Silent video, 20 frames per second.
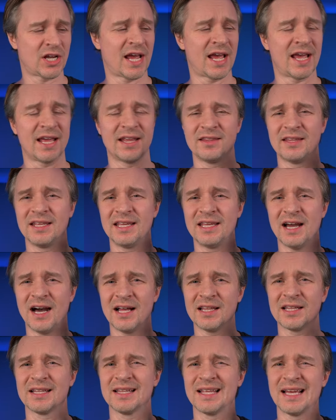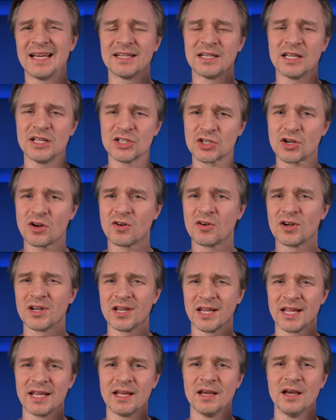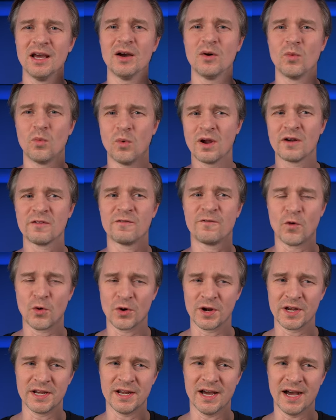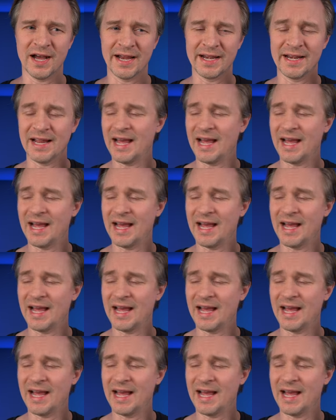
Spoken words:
and the Hollyland is currently $149.